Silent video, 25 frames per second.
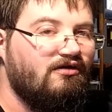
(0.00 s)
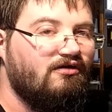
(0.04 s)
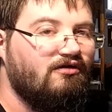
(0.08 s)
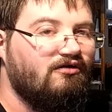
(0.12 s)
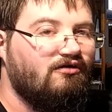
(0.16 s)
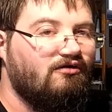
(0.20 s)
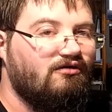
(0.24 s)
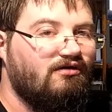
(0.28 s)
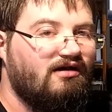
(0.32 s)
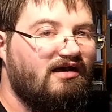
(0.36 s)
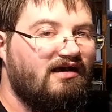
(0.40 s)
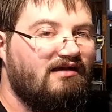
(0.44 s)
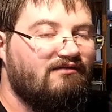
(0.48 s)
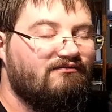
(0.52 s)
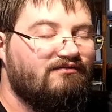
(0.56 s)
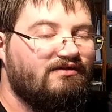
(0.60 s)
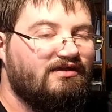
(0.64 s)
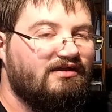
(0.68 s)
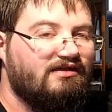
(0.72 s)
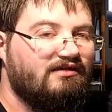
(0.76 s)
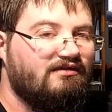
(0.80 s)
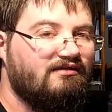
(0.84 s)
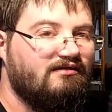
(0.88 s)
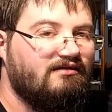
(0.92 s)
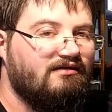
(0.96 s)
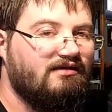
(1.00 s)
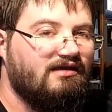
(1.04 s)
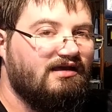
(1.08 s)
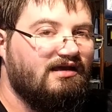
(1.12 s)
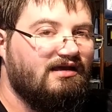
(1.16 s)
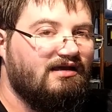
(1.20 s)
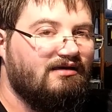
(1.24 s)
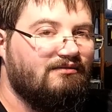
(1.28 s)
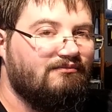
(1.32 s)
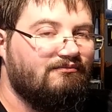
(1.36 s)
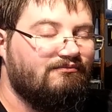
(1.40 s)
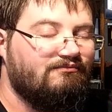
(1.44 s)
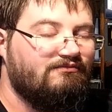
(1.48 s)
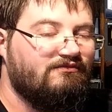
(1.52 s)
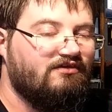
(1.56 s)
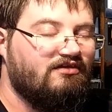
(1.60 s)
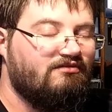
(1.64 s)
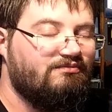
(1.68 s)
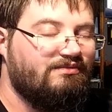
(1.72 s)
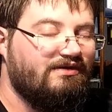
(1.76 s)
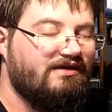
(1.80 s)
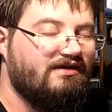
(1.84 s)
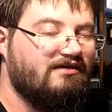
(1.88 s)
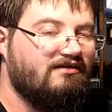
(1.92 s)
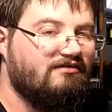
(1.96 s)
or having um, the
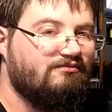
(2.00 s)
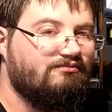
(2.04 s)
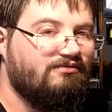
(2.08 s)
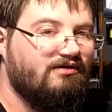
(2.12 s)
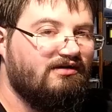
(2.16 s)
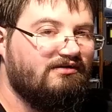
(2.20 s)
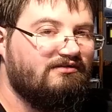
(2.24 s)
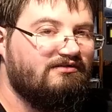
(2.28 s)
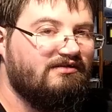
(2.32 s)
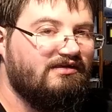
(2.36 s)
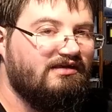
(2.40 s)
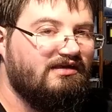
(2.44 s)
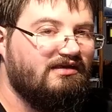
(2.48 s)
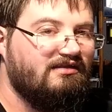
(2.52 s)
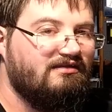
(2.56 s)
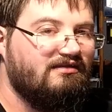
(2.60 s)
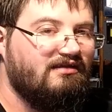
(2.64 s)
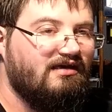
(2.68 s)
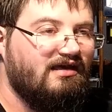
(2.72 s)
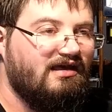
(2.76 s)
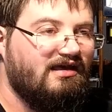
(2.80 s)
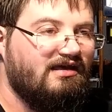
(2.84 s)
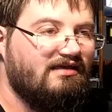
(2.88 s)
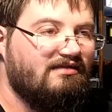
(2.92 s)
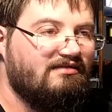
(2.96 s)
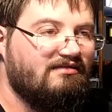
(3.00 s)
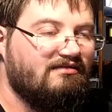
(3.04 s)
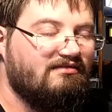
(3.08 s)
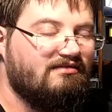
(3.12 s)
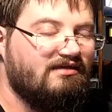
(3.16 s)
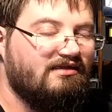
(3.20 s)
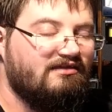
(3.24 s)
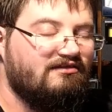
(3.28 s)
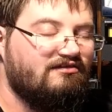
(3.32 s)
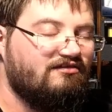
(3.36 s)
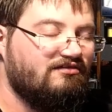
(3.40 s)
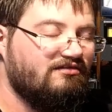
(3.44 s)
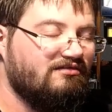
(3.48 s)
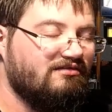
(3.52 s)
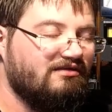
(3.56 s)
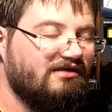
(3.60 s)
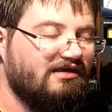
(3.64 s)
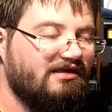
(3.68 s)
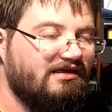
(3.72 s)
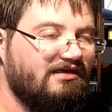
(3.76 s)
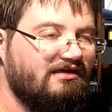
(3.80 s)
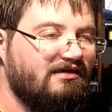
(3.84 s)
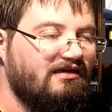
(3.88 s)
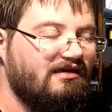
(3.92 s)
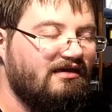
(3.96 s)
speakers plugged in as
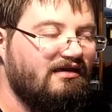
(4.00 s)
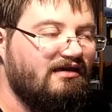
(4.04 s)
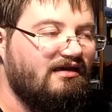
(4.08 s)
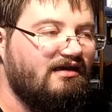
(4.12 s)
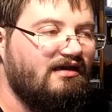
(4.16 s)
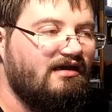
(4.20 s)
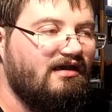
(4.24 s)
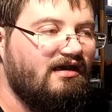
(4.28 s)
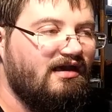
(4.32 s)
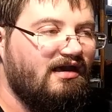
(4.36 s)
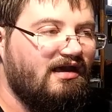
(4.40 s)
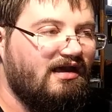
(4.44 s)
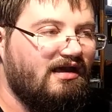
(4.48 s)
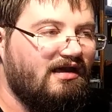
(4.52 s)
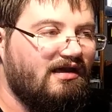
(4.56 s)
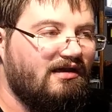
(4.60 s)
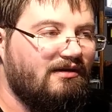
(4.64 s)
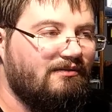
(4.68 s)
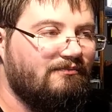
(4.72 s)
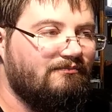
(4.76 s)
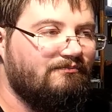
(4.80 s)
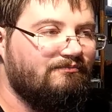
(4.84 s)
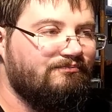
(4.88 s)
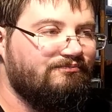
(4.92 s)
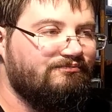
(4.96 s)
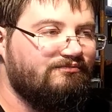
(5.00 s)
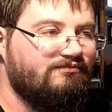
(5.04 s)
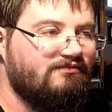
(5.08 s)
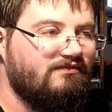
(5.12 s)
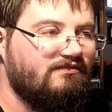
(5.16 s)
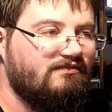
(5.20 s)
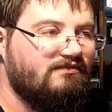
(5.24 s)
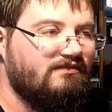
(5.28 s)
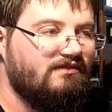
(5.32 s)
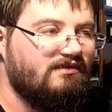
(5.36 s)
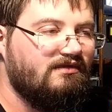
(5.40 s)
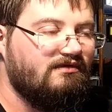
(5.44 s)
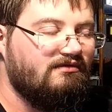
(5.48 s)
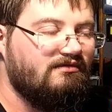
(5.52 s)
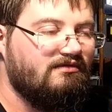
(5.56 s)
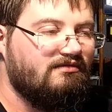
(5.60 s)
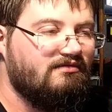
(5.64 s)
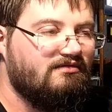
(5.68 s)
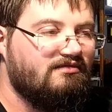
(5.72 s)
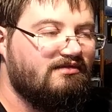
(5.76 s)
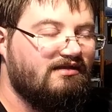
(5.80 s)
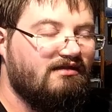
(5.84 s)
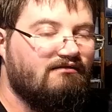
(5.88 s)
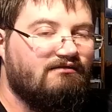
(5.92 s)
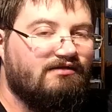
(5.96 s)
essentially um,
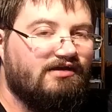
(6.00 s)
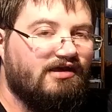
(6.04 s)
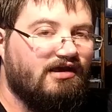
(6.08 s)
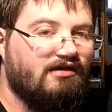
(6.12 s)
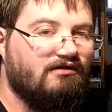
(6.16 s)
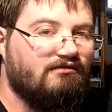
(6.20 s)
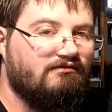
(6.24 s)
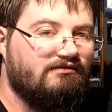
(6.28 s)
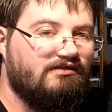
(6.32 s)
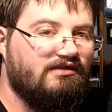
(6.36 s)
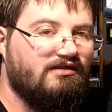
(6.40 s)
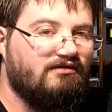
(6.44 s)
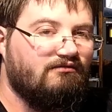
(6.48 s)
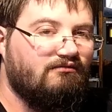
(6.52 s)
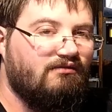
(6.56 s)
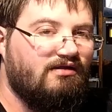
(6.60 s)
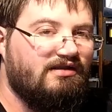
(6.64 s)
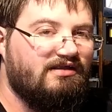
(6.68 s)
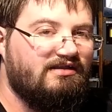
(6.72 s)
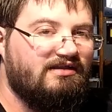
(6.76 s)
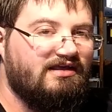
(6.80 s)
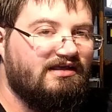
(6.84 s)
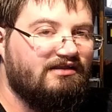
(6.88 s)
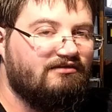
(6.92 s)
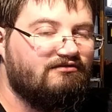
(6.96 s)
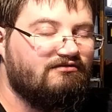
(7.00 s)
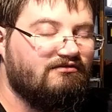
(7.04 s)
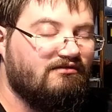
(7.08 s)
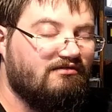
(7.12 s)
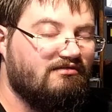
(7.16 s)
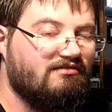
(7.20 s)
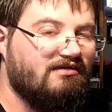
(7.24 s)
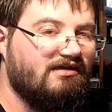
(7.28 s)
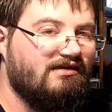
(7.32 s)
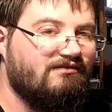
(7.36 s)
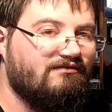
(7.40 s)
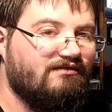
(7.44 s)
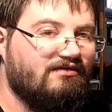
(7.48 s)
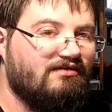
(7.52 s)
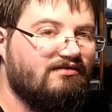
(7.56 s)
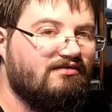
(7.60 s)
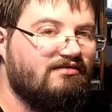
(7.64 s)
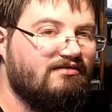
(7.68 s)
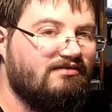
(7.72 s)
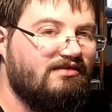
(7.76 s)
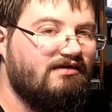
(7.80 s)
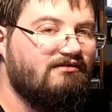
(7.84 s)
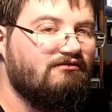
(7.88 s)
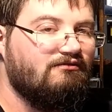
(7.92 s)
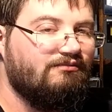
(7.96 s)
stereo, you know, one in each receiver. So
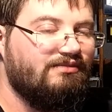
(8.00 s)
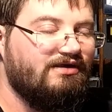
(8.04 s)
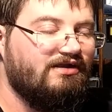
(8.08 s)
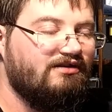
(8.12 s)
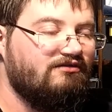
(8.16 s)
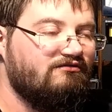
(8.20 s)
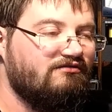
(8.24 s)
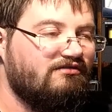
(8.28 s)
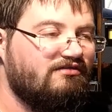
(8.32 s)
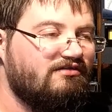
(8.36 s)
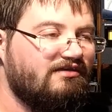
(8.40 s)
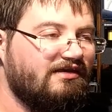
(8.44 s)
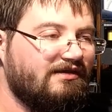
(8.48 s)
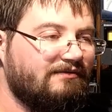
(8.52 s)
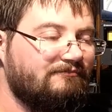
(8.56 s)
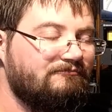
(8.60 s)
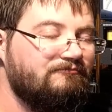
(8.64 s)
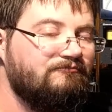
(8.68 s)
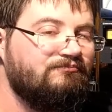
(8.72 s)
that will be interesting.